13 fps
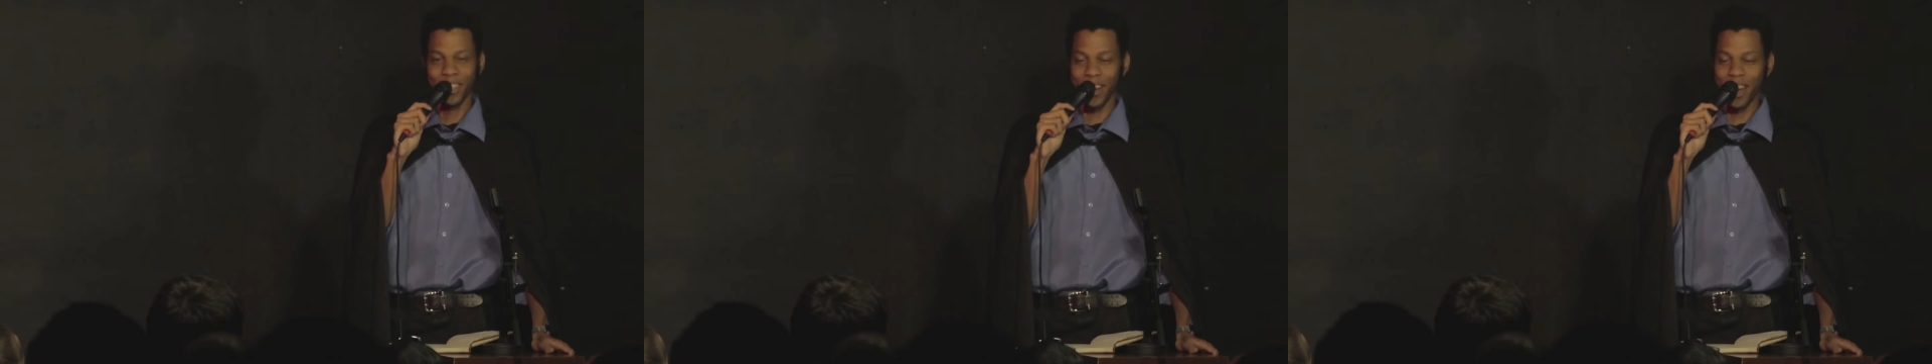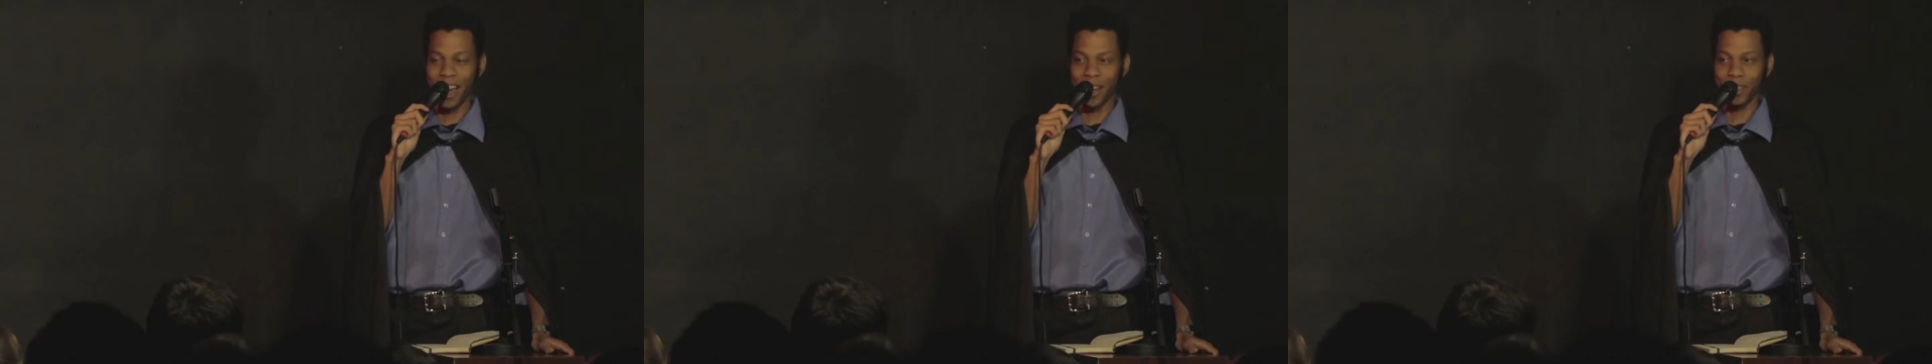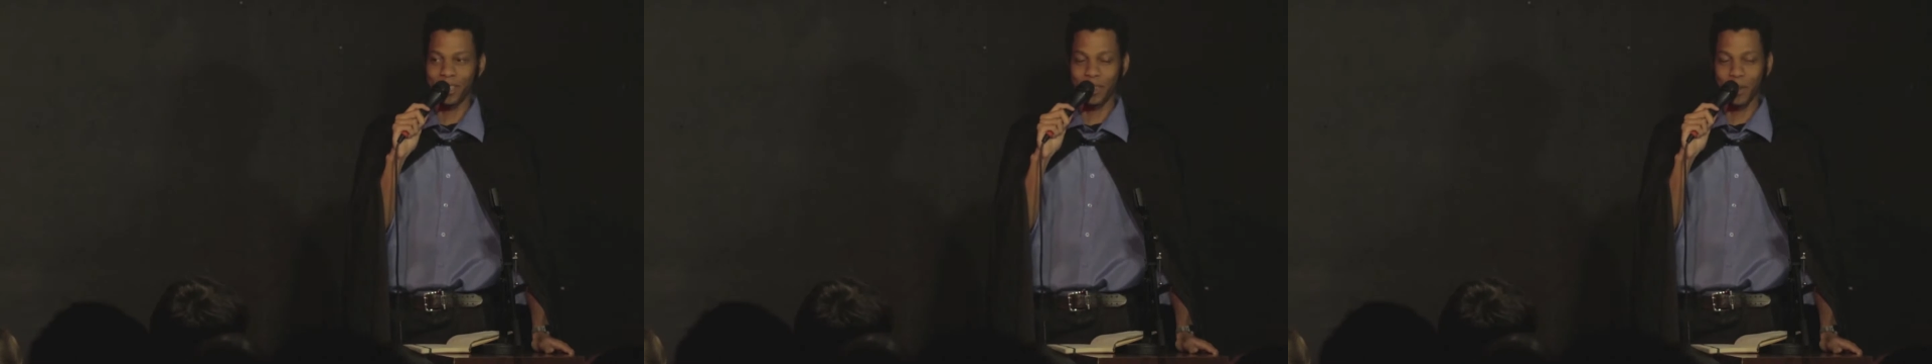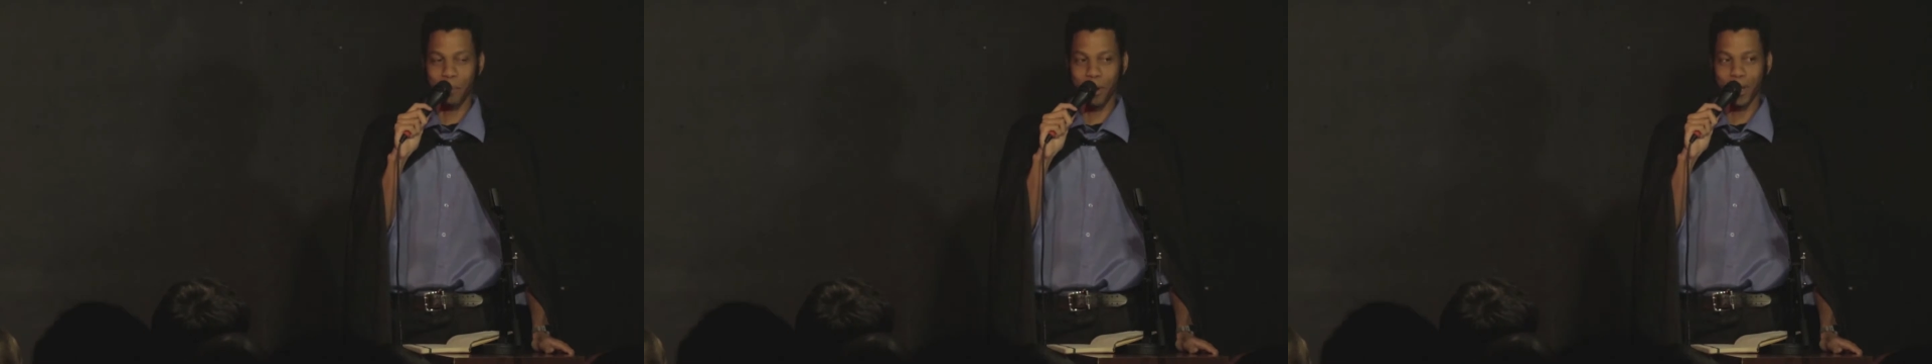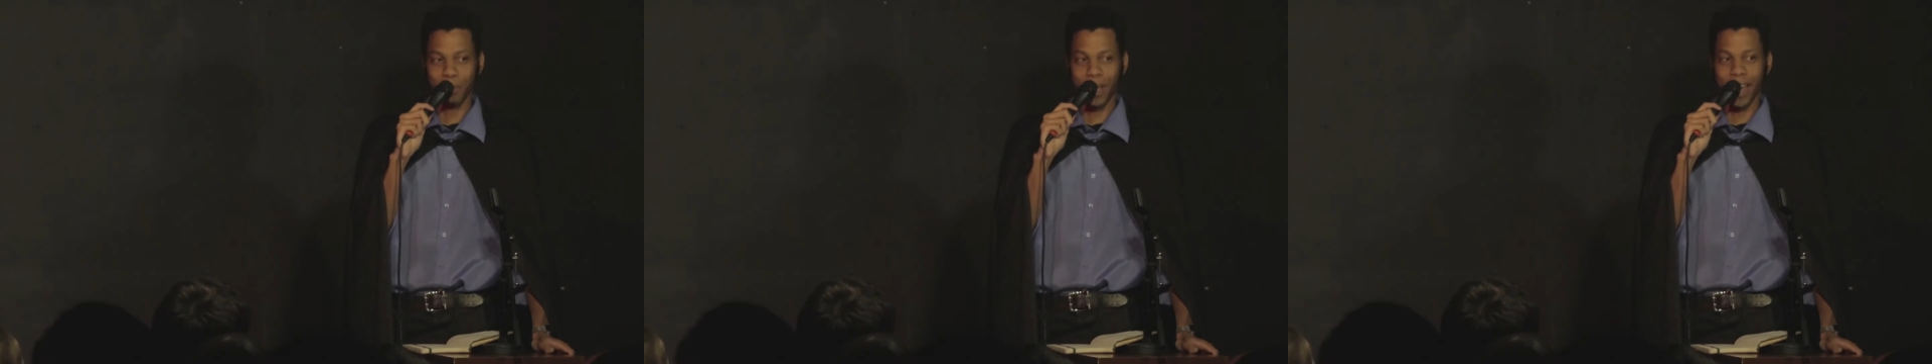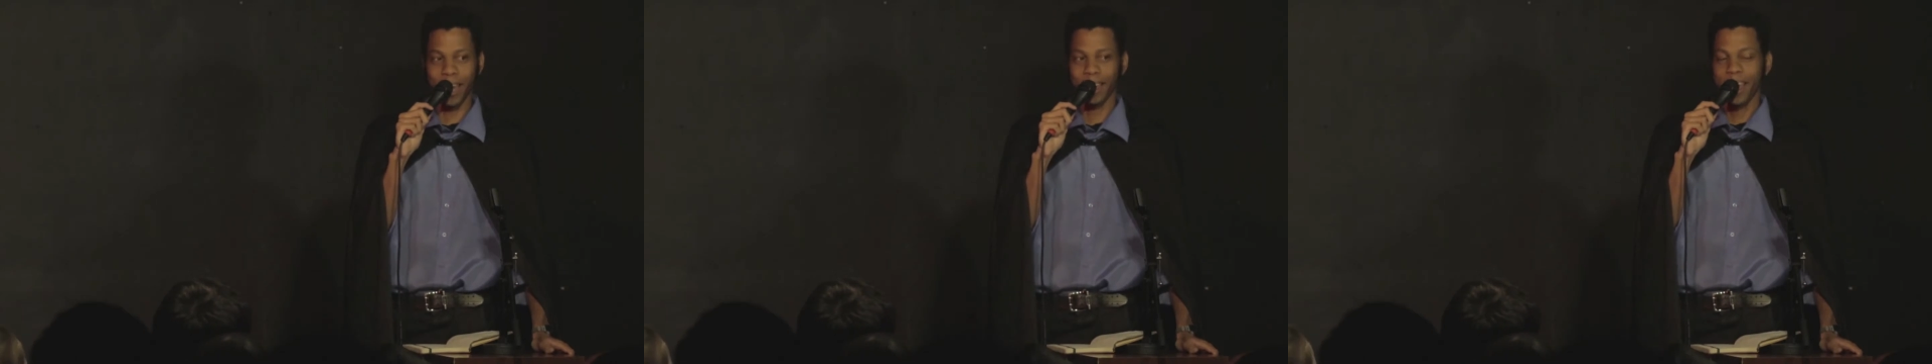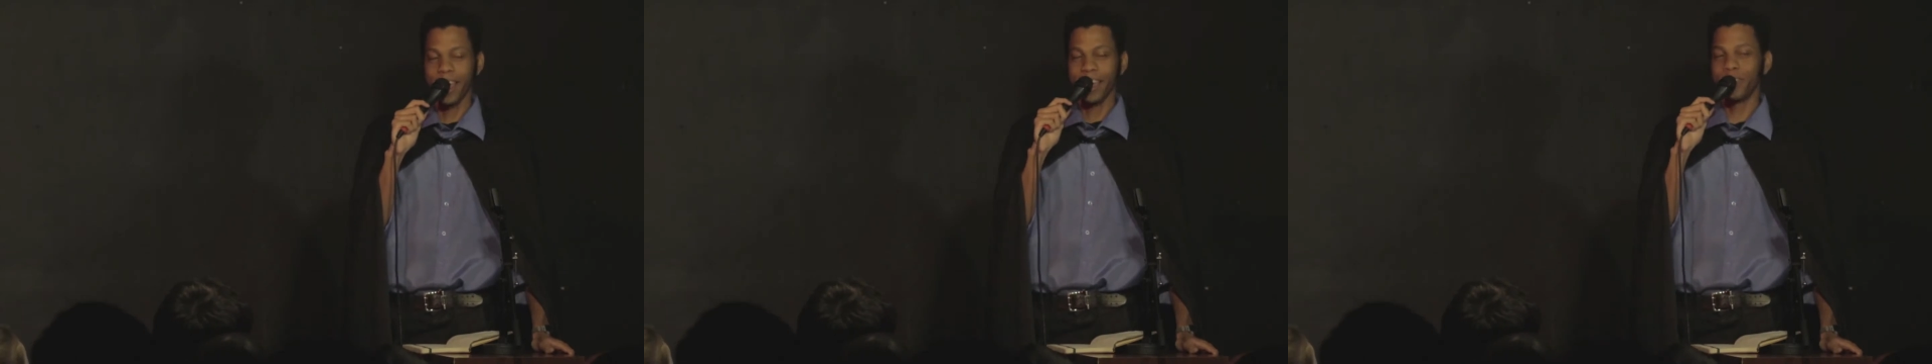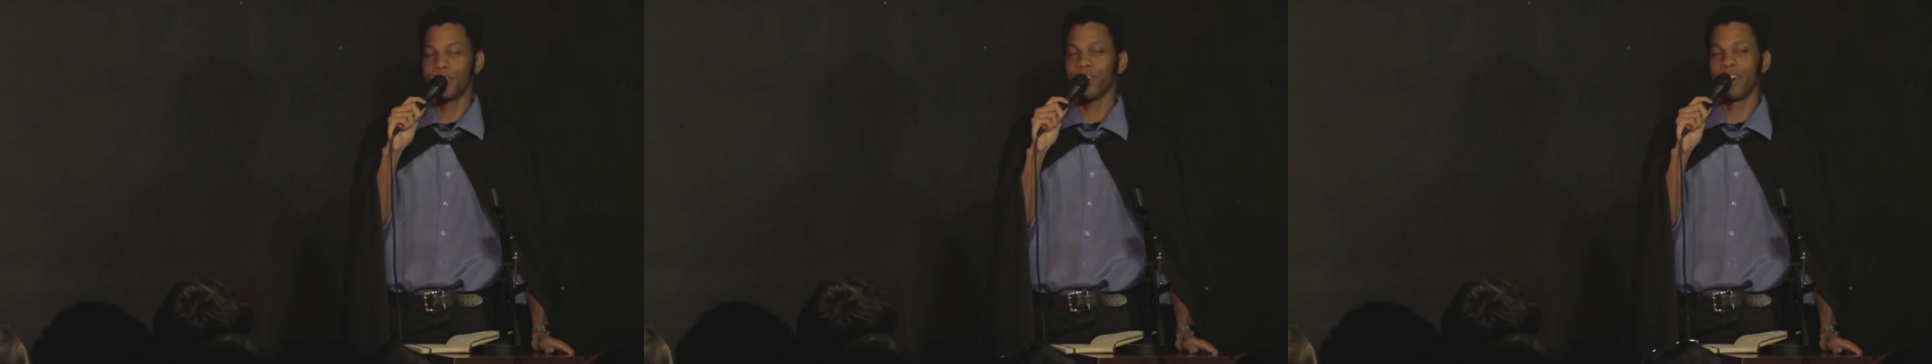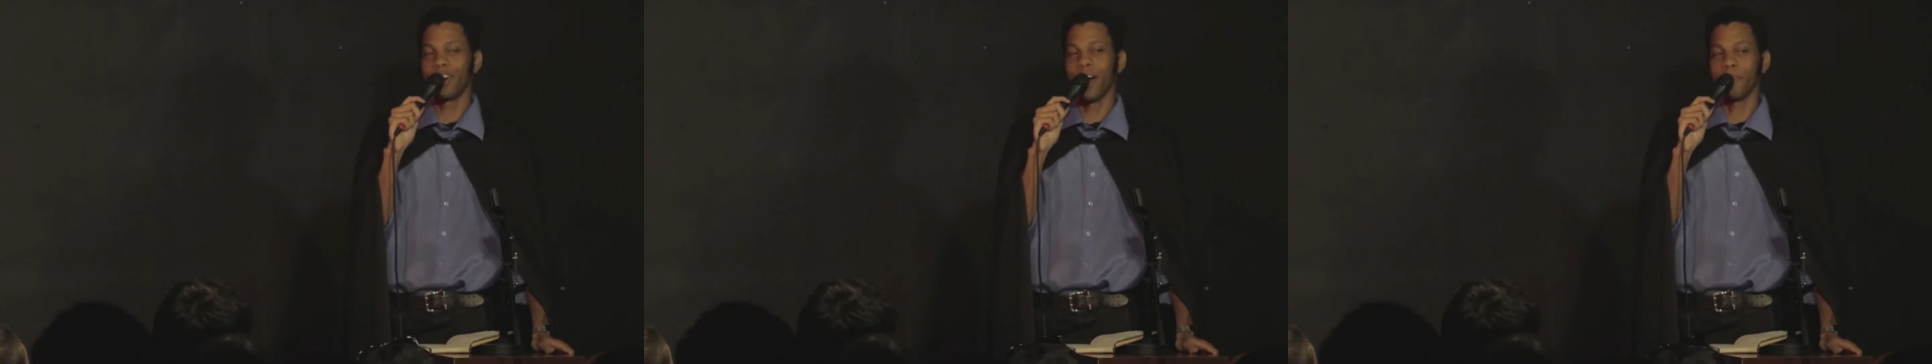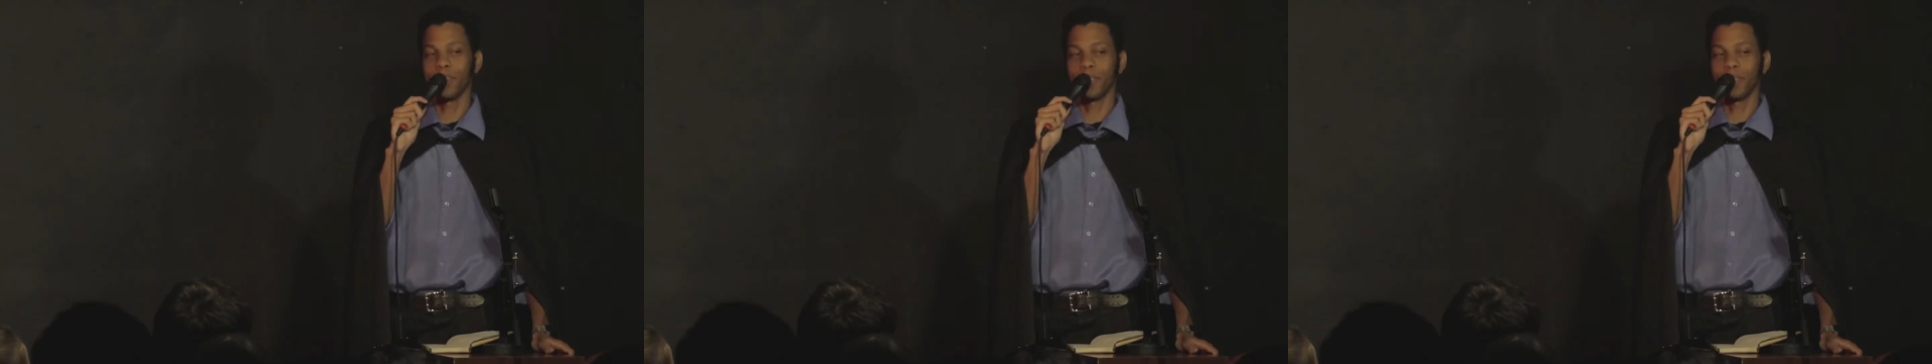you know how I know C3PO is black? He started off